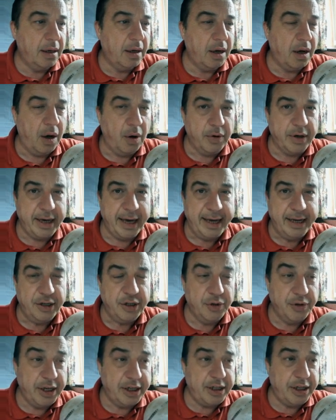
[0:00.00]
Okay,
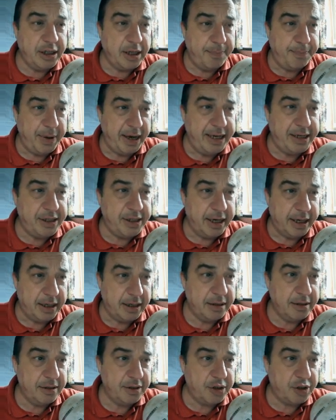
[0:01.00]
so this is the
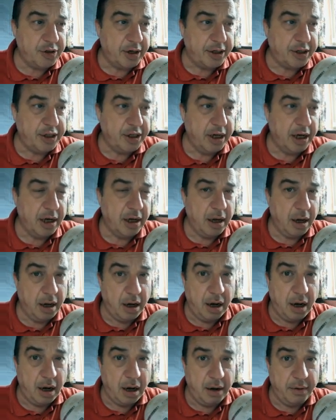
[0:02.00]
basic structure
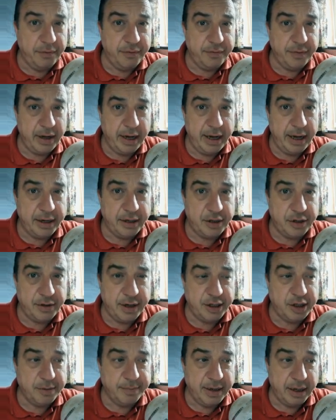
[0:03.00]
of a
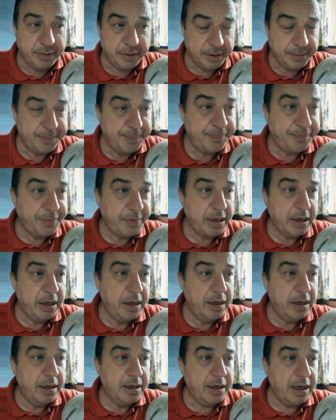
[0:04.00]
treasure mound.
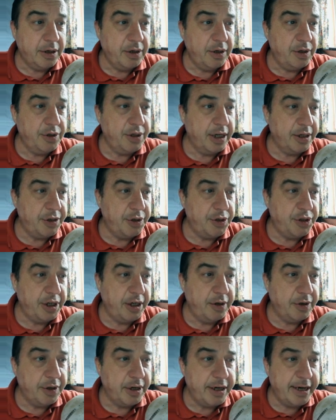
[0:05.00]
Now, usually, as you see,
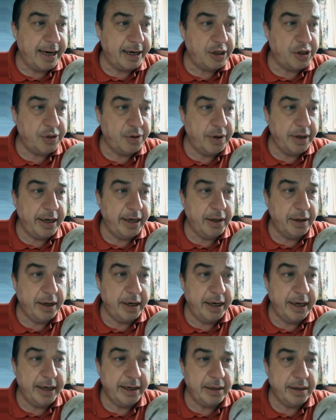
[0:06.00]
you've got the natural hill
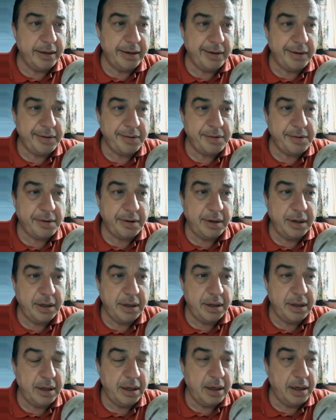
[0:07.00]
here,
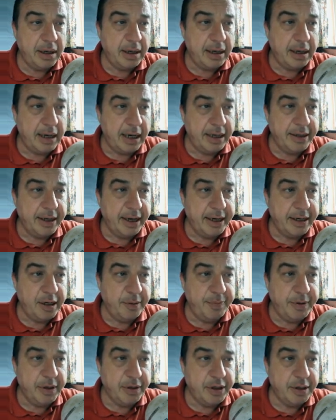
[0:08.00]
and then you
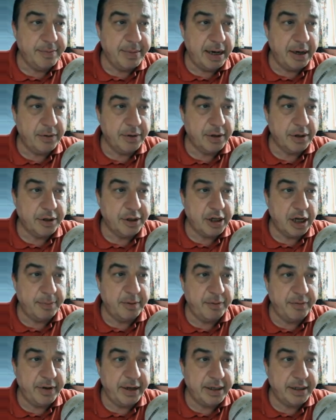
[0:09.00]
build your mound on top
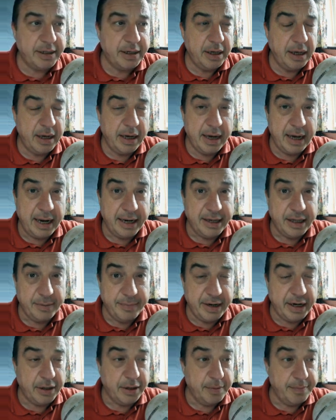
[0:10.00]
of it, and in the
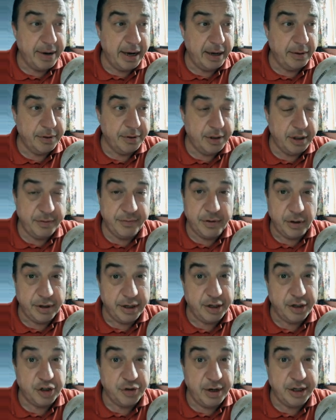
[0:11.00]
middle of the mound, you've got
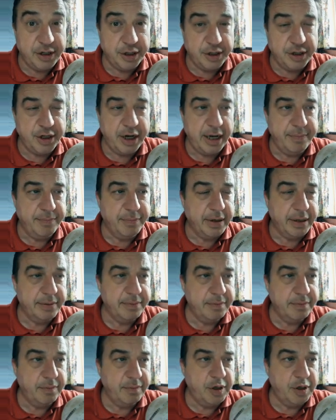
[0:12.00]
your treasure chamber,
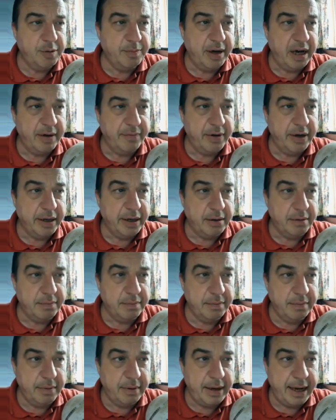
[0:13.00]
which you might have a little
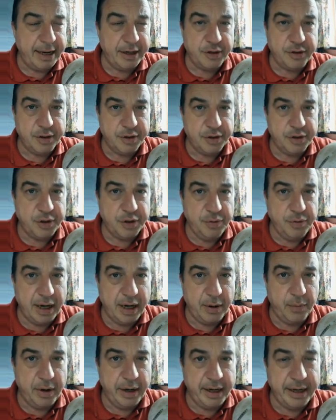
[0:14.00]
entrance to
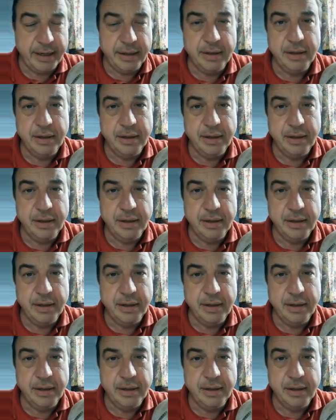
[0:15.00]
that way,